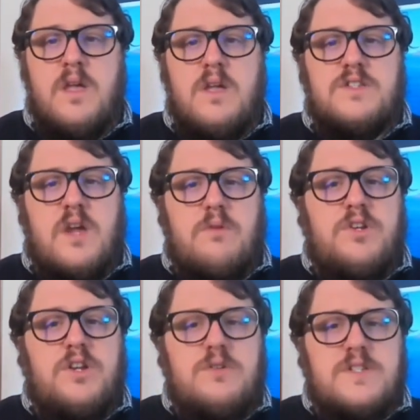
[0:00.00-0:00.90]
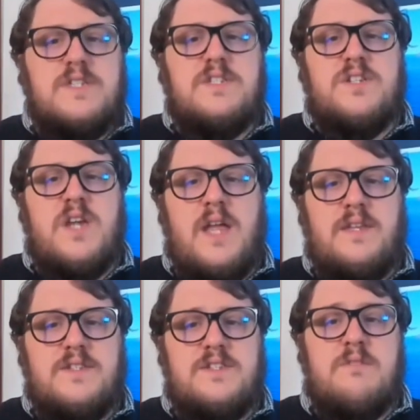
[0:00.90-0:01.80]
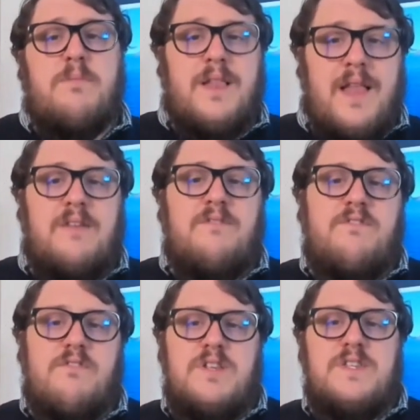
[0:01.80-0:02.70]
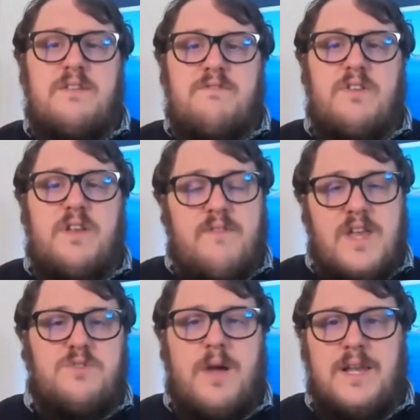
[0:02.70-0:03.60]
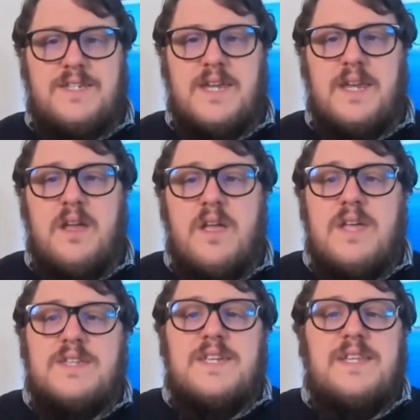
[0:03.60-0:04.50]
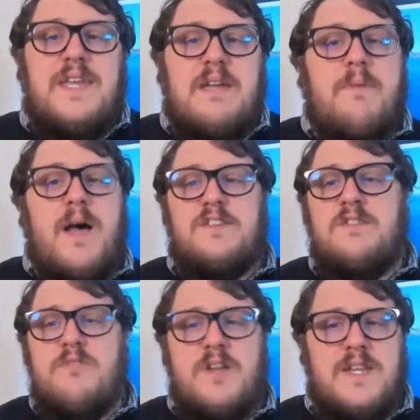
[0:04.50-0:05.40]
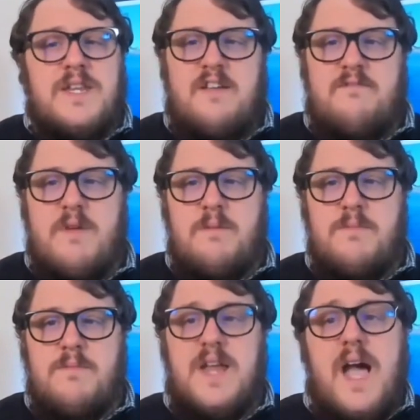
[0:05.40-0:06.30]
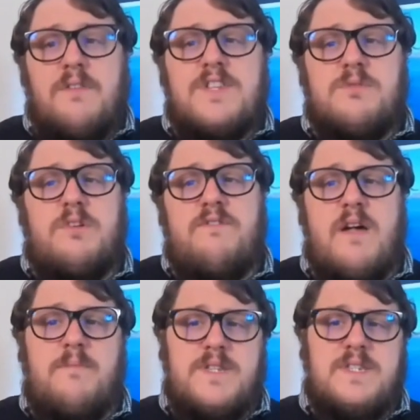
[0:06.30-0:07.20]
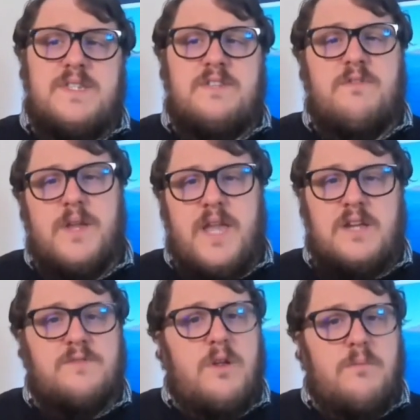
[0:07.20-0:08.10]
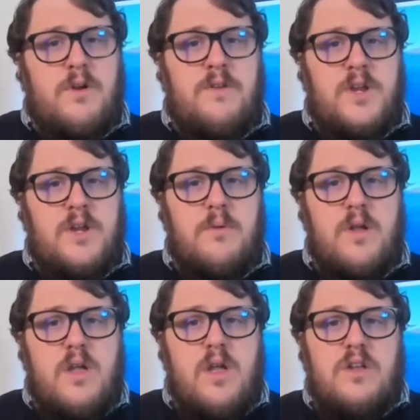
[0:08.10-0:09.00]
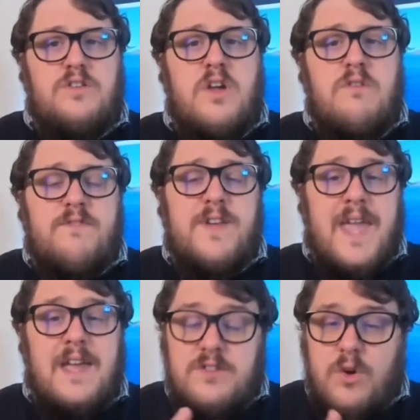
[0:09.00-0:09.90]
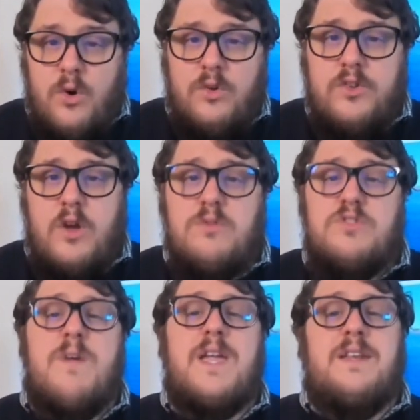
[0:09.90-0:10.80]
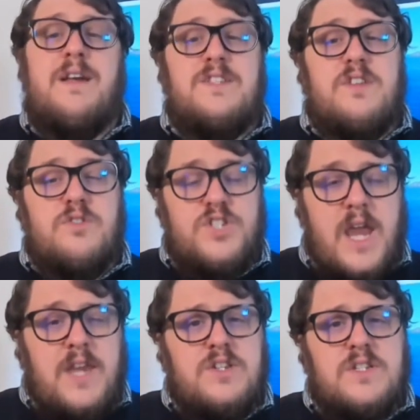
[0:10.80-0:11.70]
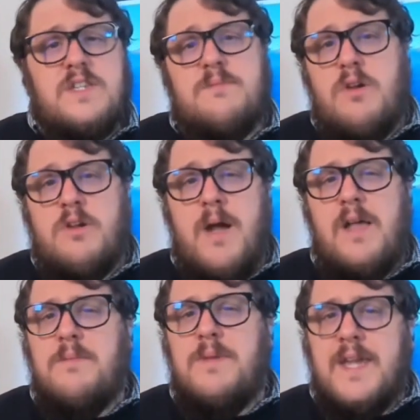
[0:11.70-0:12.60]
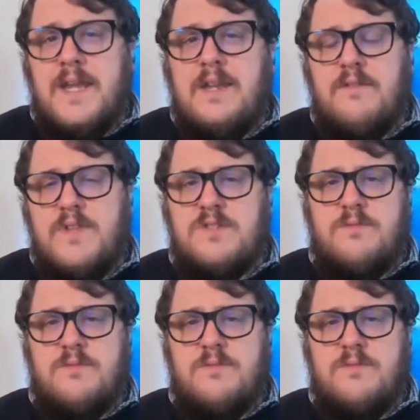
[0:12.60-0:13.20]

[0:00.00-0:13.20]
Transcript: So use this chance to plan for a different eventuality. See the impact of bringing staff members and how this will affect businesses from a cash flow point of view. Don't forget also to recognize those changes I spoke about at the beginning of this